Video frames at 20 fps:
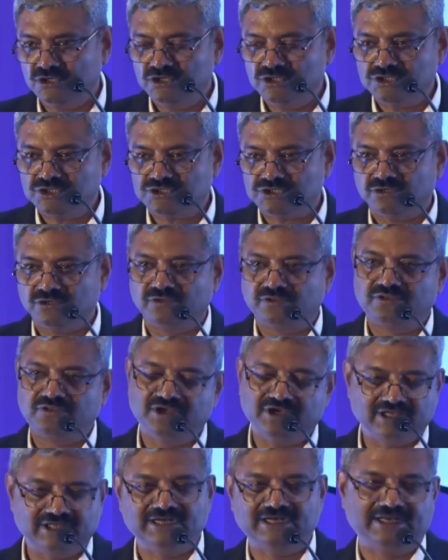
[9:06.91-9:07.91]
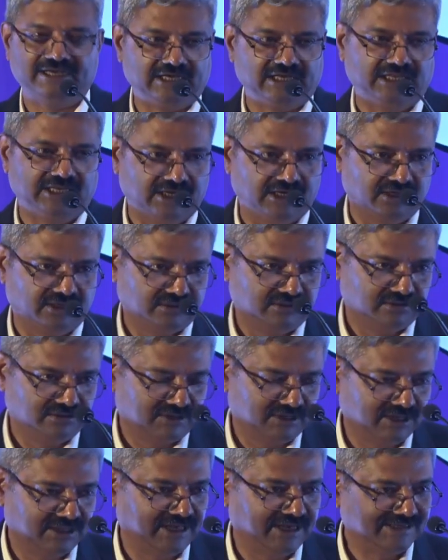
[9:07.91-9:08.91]
So theoretically,
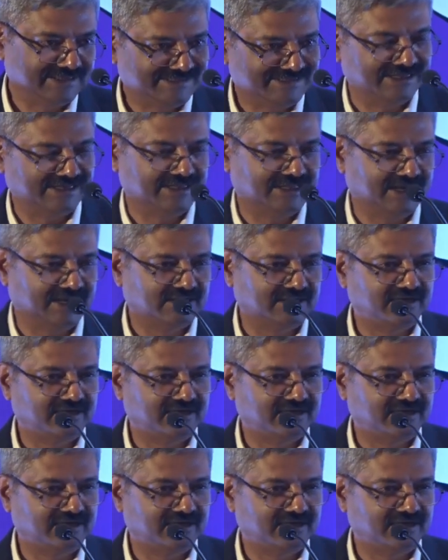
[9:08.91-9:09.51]
and I say that